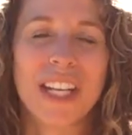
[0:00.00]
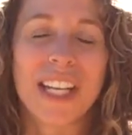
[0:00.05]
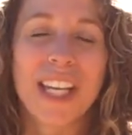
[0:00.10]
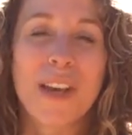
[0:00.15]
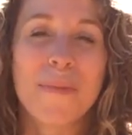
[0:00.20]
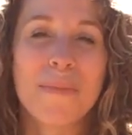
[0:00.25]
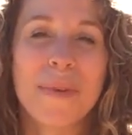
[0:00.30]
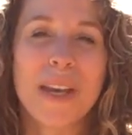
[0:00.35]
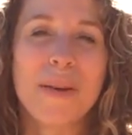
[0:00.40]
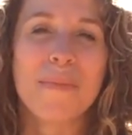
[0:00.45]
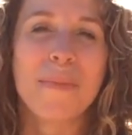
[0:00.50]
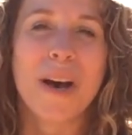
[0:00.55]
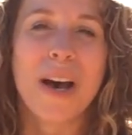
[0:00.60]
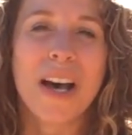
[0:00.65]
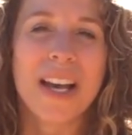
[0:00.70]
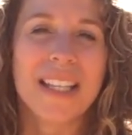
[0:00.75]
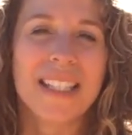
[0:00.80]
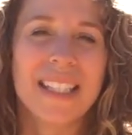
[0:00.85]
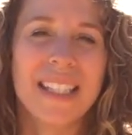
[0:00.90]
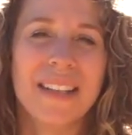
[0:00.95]
It can be a
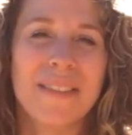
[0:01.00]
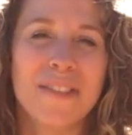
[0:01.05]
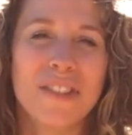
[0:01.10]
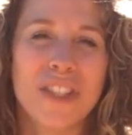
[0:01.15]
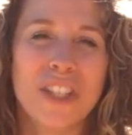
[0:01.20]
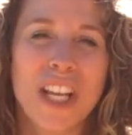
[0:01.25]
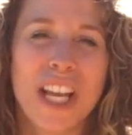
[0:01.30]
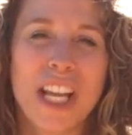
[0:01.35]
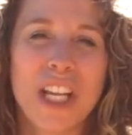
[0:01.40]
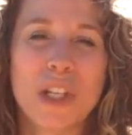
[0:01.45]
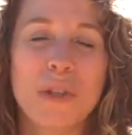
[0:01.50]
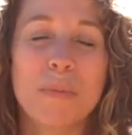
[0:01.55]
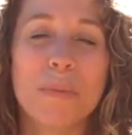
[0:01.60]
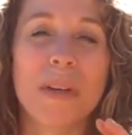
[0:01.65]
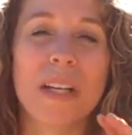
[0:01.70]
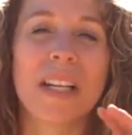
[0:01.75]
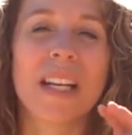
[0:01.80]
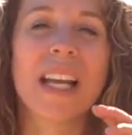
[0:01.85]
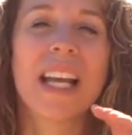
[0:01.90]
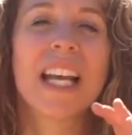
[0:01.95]
positive change,
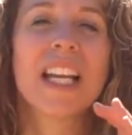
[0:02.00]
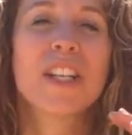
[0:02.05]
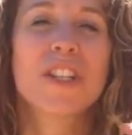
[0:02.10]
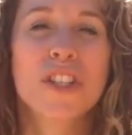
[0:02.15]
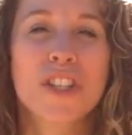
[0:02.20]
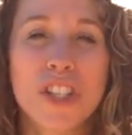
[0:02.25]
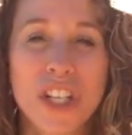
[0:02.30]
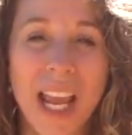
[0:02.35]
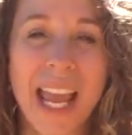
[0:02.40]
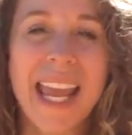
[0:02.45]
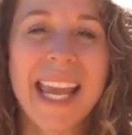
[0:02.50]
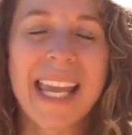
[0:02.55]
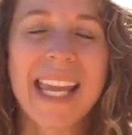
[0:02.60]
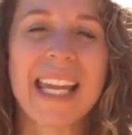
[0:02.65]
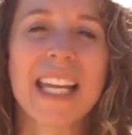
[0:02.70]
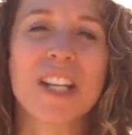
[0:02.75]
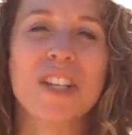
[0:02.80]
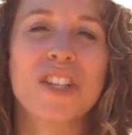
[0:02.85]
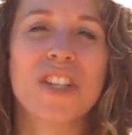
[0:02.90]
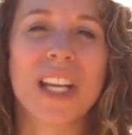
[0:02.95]
but
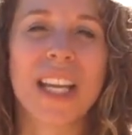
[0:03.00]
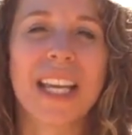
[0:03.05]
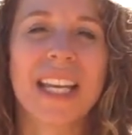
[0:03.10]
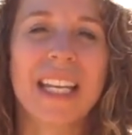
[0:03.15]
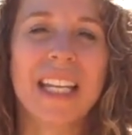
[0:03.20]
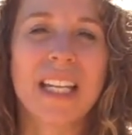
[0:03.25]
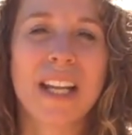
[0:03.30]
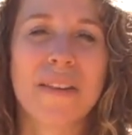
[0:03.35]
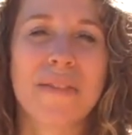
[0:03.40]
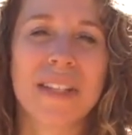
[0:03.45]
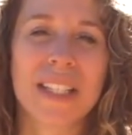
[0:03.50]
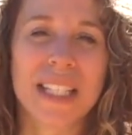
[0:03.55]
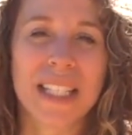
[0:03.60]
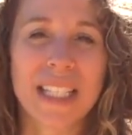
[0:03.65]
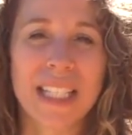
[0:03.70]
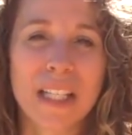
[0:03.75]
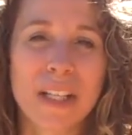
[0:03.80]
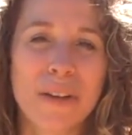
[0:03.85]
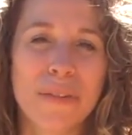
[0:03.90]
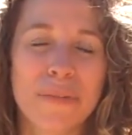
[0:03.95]
change in and of
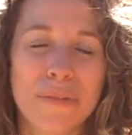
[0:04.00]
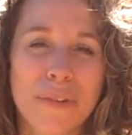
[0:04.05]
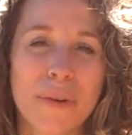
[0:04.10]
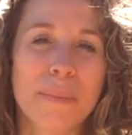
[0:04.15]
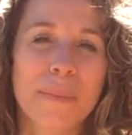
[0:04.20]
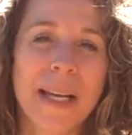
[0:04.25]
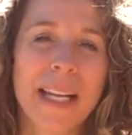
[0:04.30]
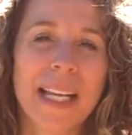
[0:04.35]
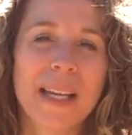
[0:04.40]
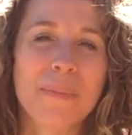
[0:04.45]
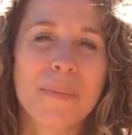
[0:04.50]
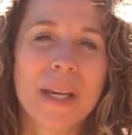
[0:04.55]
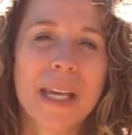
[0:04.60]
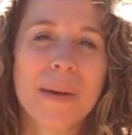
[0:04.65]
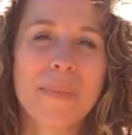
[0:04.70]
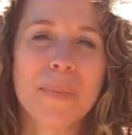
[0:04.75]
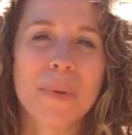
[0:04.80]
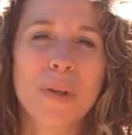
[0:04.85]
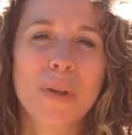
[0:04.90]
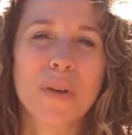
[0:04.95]
itself for many
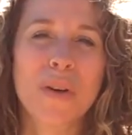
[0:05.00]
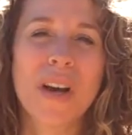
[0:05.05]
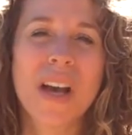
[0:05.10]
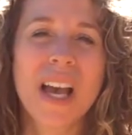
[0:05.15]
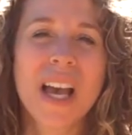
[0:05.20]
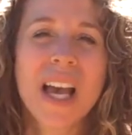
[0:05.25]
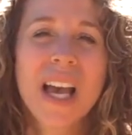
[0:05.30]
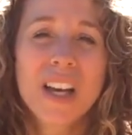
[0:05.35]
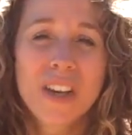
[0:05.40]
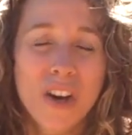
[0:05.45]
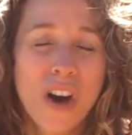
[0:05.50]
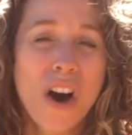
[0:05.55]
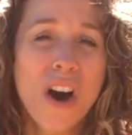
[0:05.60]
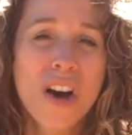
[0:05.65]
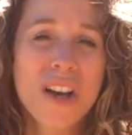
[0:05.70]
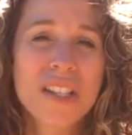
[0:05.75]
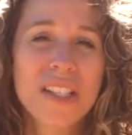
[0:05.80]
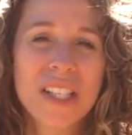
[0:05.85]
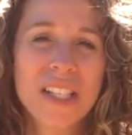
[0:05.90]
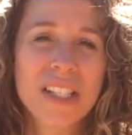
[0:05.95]
people
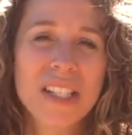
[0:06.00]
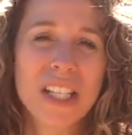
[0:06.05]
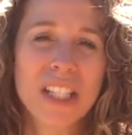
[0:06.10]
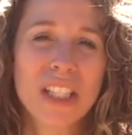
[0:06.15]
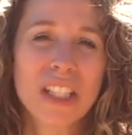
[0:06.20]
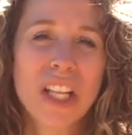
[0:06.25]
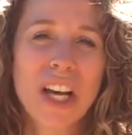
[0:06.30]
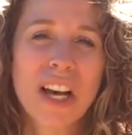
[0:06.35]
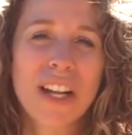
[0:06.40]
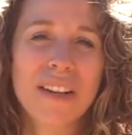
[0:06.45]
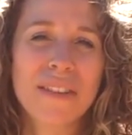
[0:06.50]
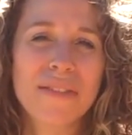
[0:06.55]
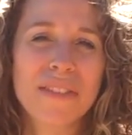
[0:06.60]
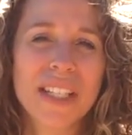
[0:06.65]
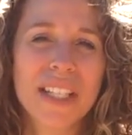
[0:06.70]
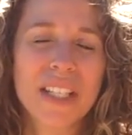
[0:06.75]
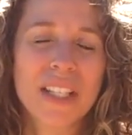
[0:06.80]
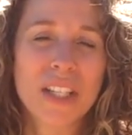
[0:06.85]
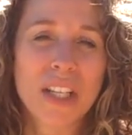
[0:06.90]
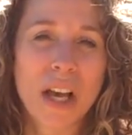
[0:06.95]
causes a lot of
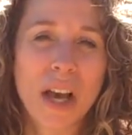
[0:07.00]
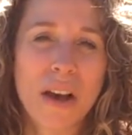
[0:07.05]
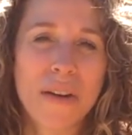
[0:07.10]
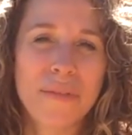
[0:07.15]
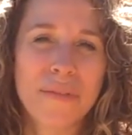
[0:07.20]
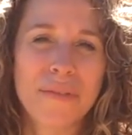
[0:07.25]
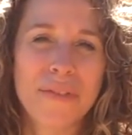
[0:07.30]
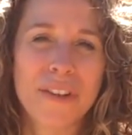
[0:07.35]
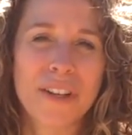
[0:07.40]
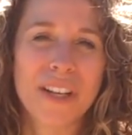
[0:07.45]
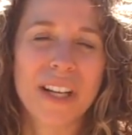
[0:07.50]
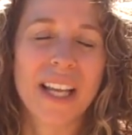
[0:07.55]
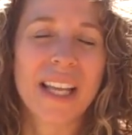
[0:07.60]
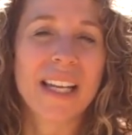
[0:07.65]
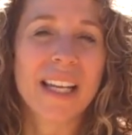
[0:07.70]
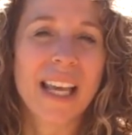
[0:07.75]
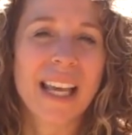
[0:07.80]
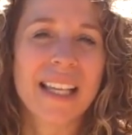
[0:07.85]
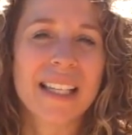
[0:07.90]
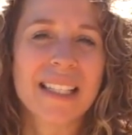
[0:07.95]
discomfort
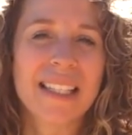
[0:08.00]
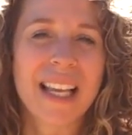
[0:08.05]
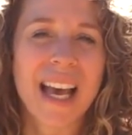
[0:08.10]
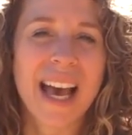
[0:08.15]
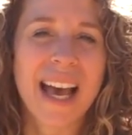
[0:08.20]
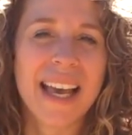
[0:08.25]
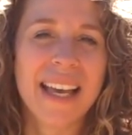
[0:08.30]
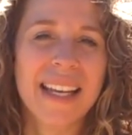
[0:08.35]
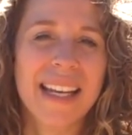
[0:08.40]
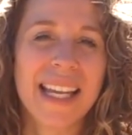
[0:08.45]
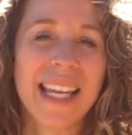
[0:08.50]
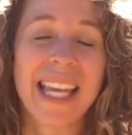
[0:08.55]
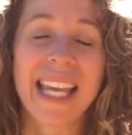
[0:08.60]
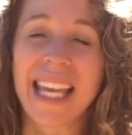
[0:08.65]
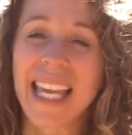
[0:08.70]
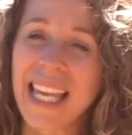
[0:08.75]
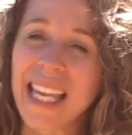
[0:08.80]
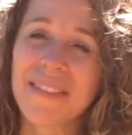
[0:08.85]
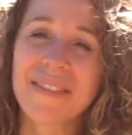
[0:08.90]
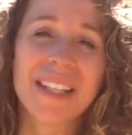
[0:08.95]
and anxiety,
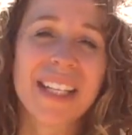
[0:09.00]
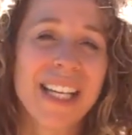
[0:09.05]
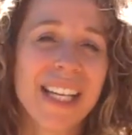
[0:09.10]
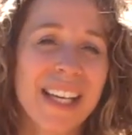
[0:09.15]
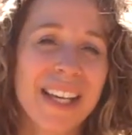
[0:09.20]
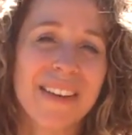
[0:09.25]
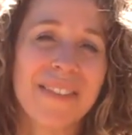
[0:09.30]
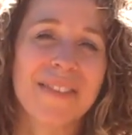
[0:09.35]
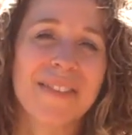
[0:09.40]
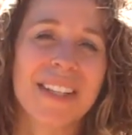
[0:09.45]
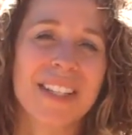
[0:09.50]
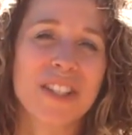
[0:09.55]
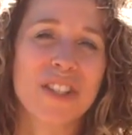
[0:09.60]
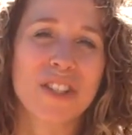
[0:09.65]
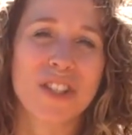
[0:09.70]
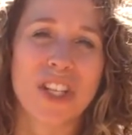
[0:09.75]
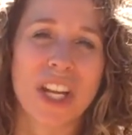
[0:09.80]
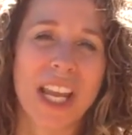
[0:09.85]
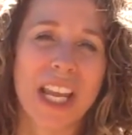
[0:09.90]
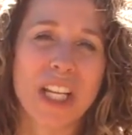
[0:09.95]
even if it's
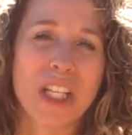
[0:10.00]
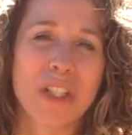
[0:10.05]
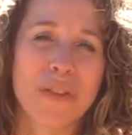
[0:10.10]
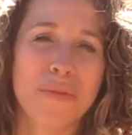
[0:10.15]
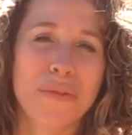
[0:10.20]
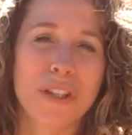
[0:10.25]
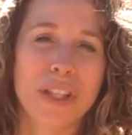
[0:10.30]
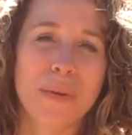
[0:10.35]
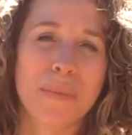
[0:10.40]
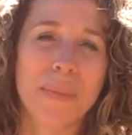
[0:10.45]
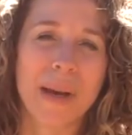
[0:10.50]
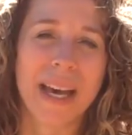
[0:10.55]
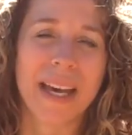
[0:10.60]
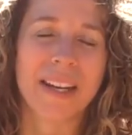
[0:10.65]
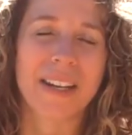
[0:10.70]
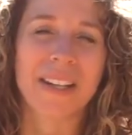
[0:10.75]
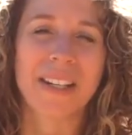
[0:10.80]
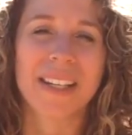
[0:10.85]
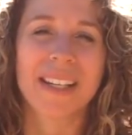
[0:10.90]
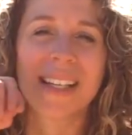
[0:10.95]
change for the
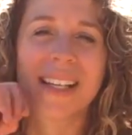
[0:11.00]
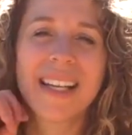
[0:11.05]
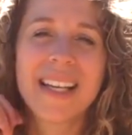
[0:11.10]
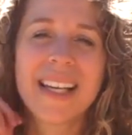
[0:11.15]
better.